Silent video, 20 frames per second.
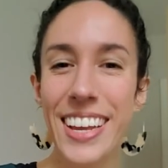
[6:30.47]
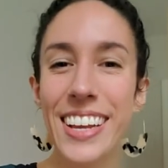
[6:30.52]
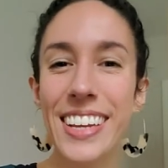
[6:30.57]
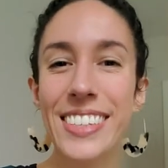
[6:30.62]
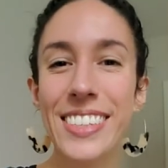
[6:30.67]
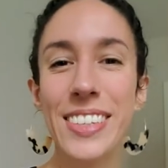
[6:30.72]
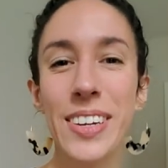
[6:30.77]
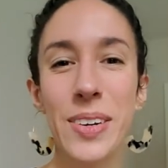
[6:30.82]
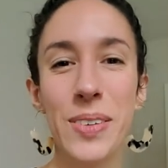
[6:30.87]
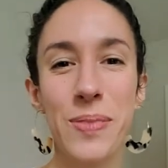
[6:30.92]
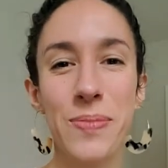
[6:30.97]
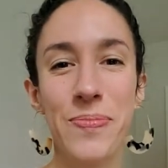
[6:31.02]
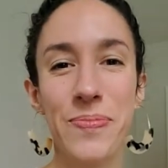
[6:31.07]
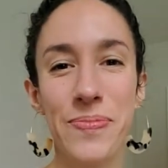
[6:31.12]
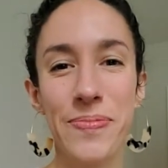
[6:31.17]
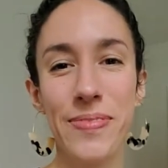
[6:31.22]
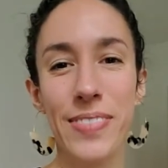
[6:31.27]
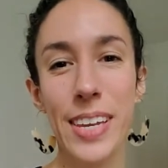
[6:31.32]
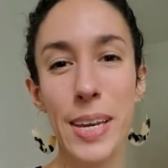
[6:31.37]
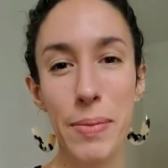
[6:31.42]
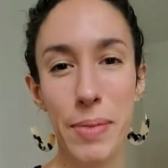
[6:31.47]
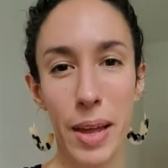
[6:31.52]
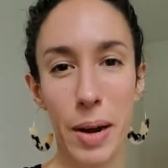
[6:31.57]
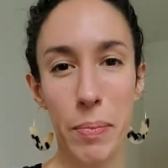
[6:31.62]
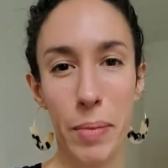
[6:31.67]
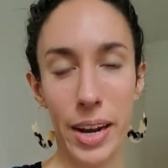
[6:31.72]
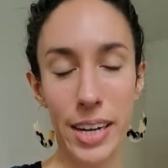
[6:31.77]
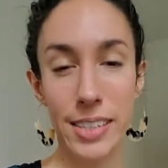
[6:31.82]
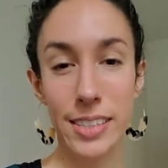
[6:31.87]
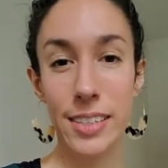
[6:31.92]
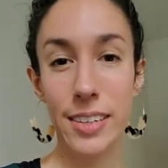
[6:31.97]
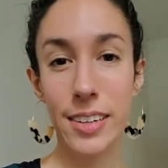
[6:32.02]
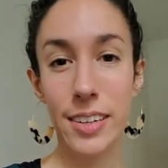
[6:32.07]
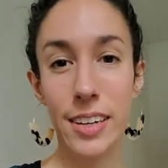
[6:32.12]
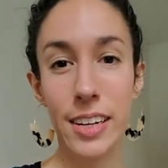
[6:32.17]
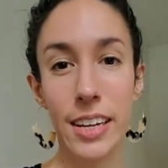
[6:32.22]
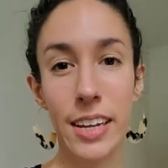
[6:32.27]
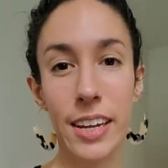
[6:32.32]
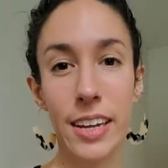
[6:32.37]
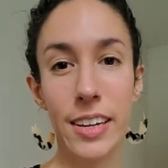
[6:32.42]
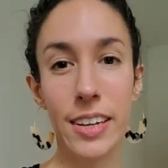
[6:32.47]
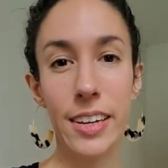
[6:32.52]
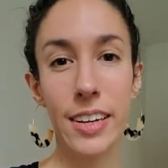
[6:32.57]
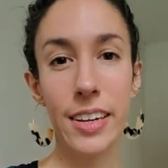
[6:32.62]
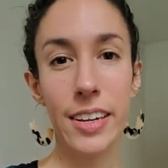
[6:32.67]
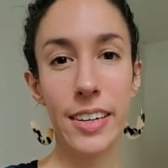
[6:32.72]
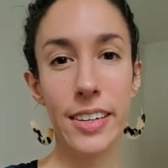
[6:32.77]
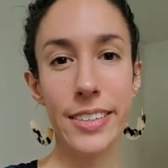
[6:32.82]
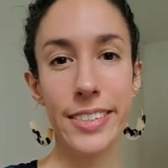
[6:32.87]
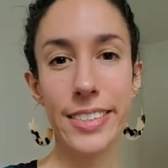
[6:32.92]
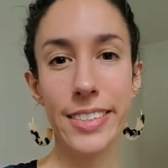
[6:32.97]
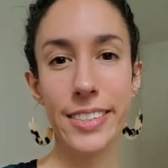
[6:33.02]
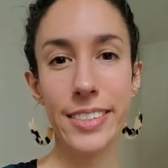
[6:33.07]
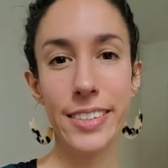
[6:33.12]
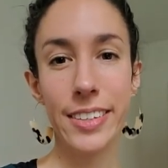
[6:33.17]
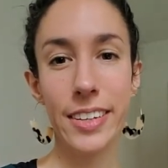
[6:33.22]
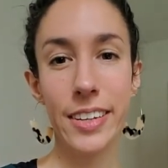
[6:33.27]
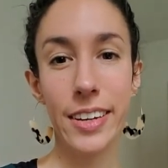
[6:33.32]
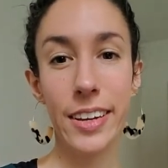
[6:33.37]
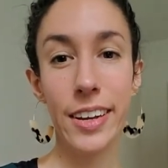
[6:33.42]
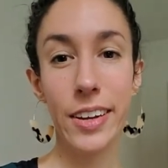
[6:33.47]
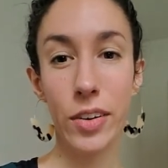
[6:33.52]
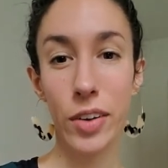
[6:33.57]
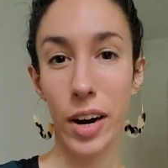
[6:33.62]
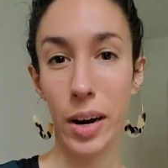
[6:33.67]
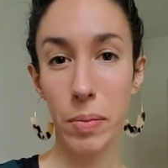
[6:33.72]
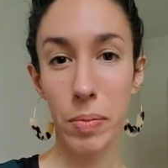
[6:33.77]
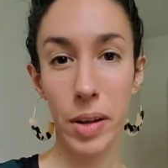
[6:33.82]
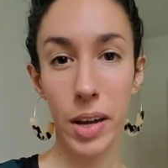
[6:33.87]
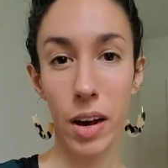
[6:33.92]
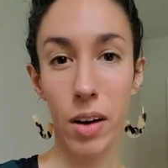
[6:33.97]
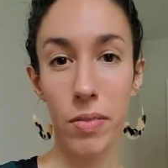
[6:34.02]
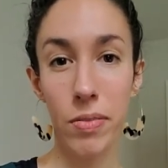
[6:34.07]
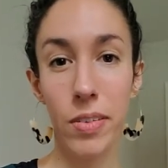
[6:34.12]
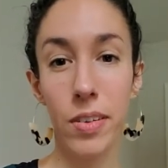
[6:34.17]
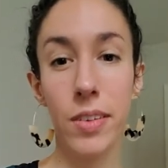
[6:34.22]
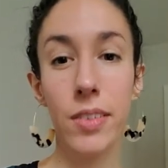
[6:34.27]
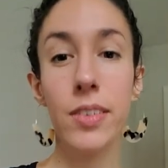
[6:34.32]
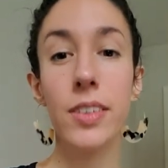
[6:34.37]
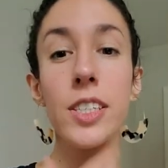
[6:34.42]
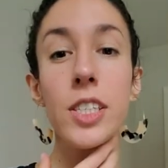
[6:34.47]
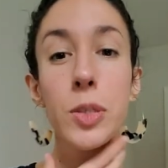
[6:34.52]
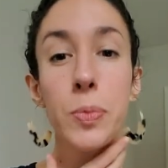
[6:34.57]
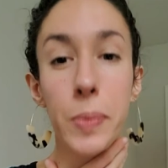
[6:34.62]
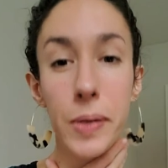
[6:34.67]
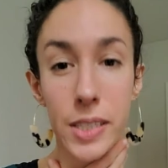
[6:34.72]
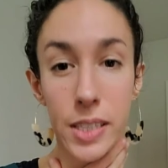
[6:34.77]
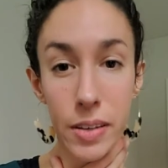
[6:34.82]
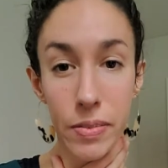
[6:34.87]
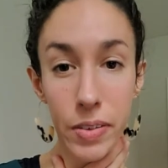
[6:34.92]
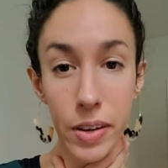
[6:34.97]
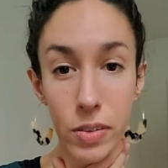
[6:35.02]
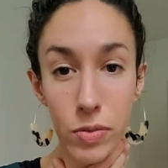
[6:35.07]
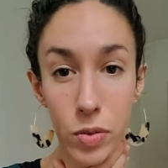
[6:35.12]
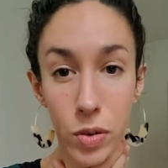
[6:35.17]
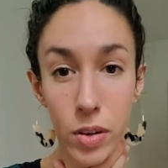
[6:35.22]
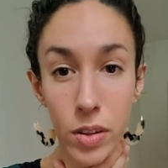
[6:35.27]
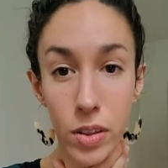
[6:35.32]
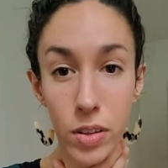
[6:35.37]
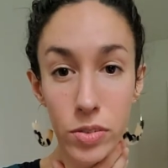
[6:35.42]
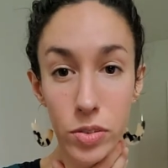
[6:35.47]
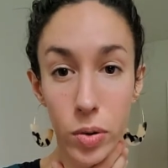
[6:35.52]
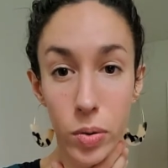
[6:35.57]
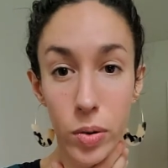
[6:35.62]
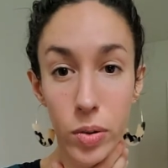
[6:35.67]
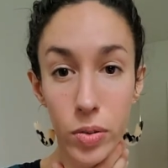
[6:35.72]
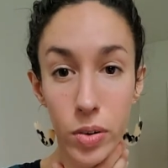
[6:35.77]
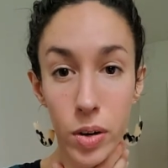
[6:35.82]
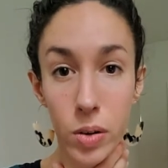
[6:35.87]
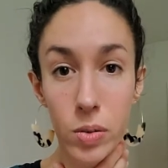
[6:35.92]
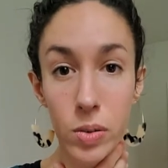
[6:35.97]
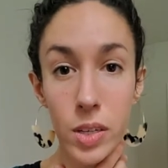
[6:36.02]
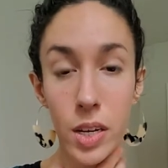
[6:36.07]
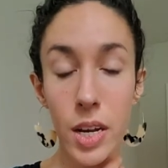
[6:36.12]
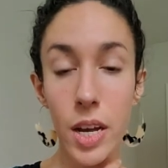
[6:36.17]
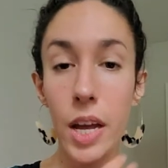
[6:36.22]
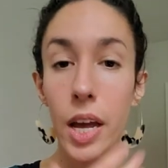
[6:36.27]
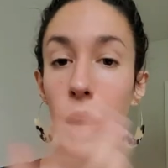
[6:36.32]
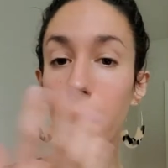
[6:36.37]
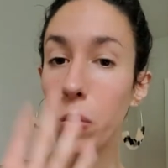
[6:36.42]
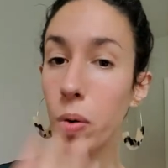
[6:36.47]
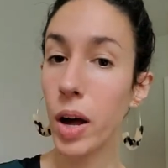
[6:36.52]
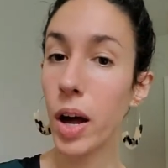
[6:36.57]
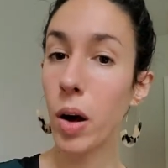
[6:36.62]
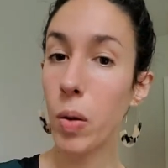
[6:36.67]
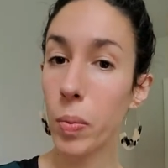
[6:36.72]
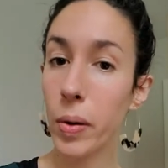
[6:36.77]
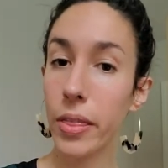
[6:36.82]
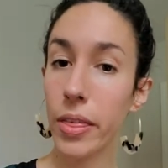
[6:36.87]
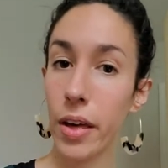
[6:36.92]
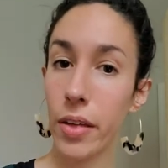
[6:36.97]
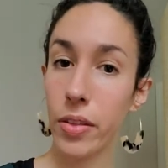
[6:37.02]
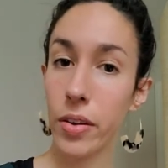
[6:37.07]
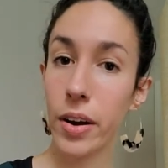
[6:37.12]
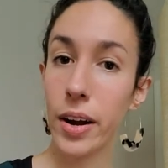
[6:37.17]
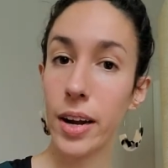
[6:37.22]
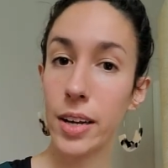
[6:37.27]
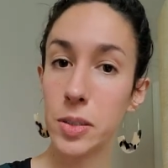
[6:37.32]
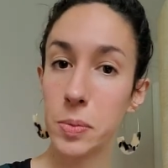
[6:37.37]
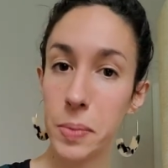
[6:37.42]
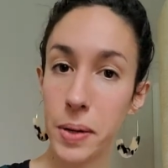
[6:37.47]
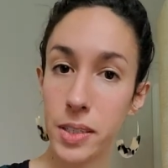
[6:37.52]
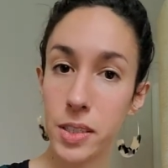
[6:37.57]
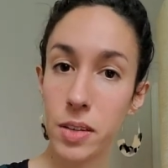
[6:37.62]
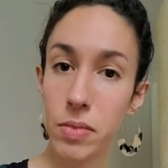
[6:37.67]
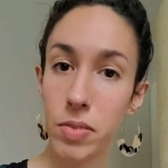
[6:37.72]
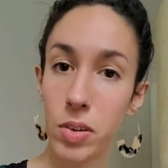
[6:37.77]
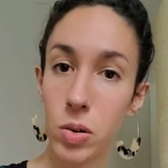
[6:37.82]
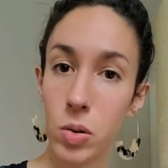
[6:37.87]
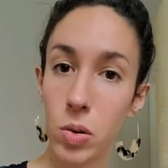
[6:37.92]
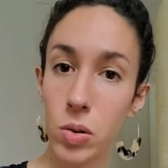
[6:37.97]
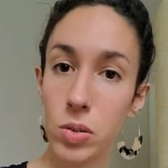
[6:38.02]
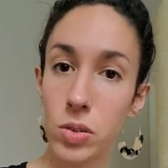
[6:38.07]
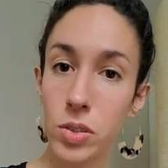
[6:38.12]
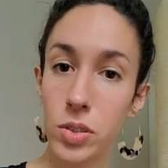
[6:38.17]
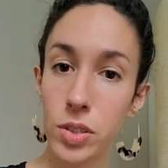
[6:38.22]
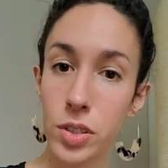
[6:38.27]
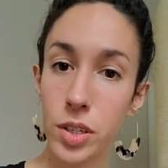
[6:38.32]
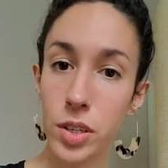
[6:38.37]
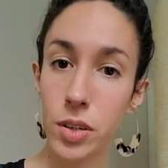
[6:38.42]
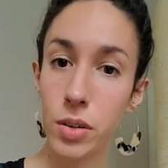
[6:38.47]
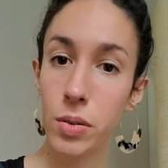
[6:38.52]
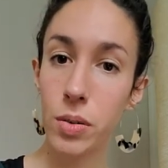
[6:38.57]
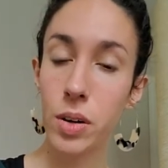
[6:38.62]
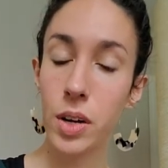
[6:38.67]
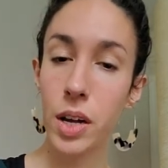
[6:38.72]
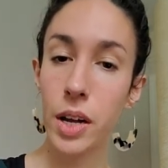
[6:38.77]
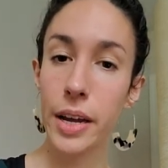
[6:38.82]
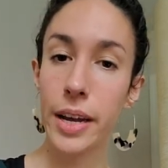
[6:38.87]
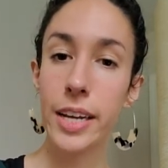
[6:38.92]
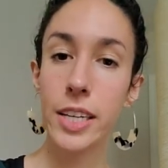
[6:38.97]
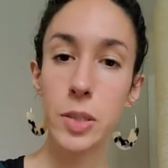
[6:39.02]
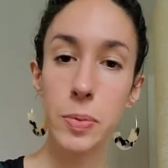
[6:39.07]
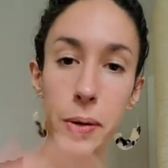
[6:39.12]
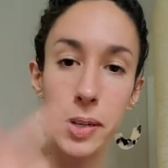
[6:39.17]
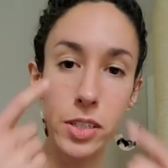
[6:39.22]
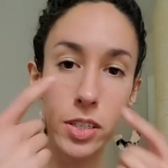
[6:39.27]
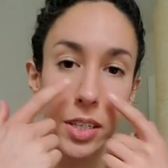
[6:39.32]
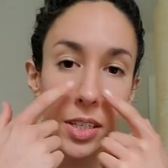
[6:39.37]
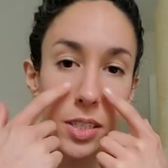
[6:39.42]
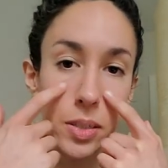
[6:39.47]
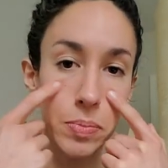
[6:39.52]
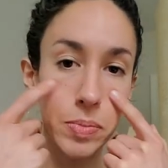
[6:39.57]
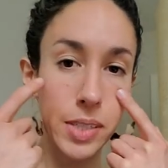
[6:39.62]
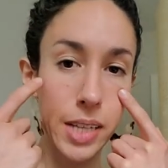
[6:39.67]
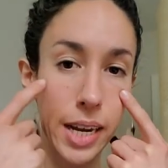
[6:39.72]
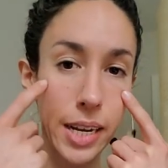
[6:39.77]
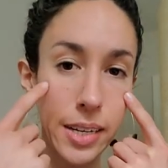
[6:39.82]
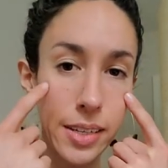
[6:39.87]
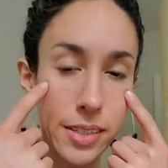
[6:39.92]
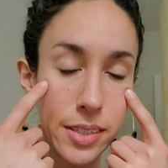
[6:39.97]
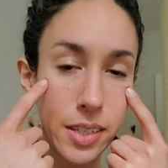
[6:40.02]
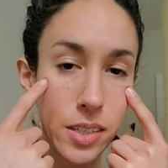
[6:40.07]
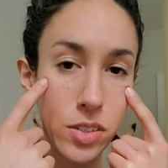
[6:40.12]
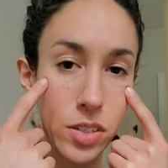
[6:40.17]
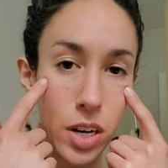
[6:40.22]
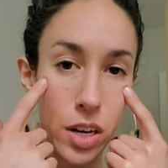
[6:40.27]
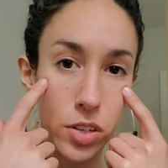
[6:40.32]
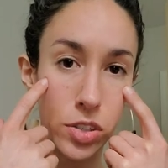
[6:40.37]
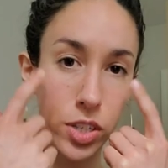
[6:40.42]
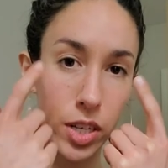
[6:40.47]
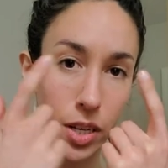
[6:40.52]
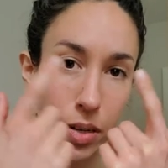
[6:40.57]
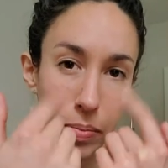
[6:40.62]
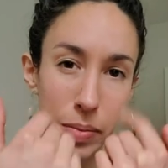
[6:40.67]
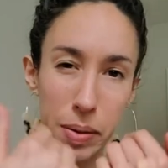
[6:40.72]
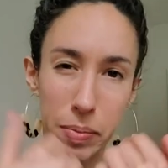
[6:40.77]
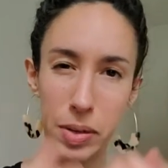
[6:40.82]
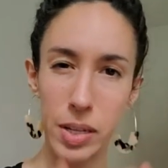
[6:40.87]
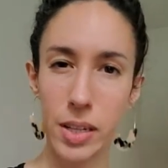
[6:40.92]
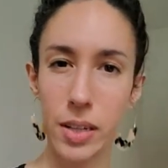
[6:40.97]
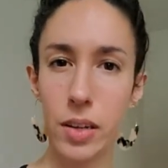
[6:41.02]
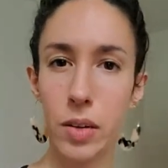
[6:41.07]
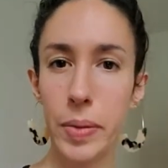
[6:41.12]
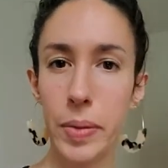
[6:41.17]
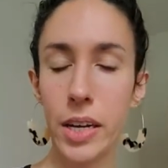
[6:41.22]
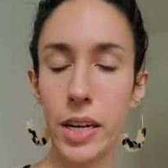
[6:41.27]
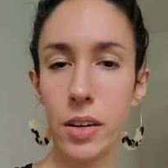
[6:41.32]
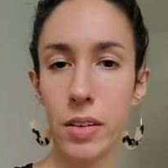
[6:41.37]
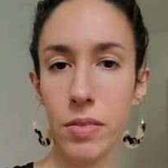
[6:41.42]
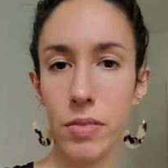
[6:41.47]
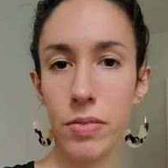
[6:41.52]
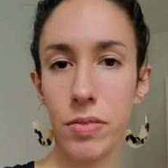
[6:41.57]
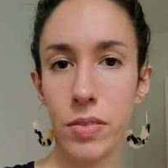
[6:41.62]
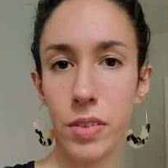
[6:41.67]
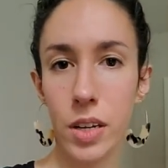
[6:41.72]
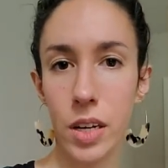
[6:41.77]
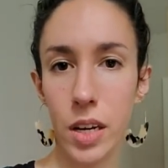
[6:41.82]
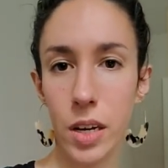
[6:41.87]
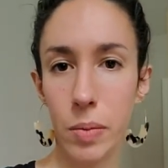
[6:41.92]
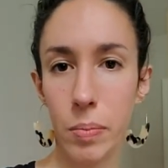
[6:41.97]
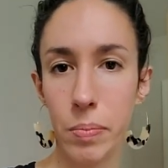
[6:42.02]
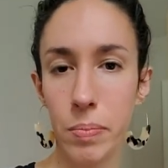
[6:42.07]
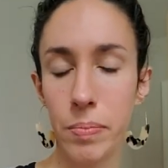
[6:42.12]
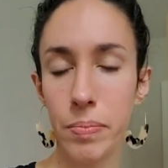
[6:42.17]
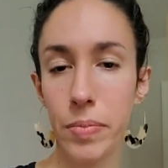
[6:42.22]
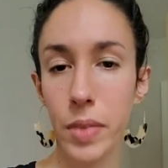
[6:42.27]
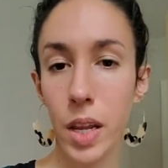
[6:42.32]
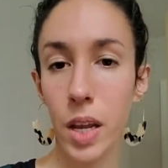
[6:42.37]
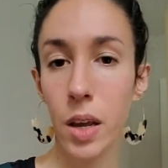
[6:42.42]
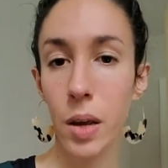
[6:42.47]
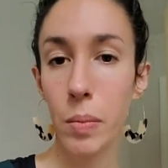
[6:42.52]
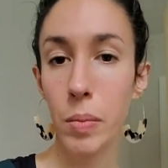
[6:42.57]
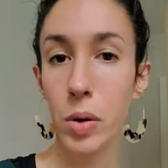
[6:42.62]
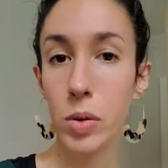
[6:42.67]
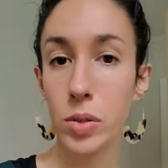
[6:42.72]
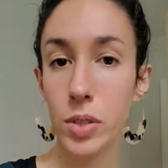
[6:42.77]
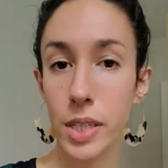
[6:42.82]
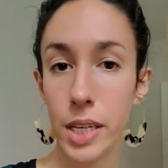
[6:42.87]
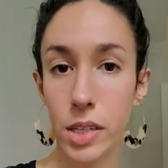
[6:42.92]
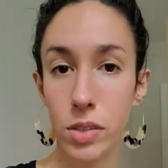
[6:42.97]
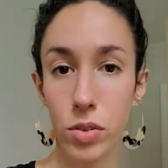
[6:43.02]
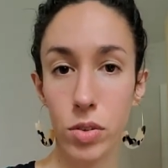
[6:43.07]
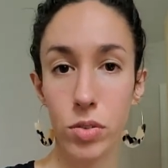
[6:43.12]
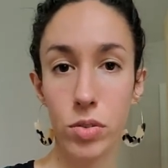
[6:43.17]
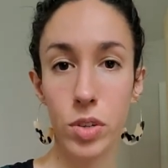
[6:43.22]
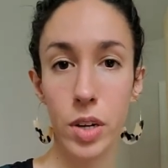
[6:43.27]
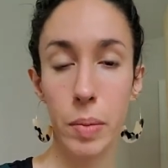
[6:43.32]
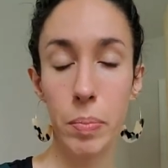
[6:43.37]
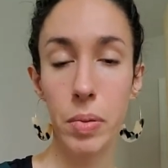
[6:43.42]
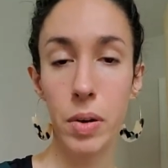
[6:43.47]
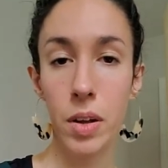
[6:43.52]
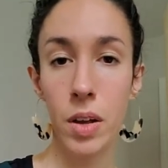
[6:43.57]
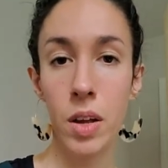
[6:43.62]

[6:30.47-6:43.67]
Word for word: So keep that in mind. It is incredibly helpful, specific for the sore throat. It will help with other aspects of a cold too, especially some sinus congestion, maybe a little bit of um, post-nasal drip,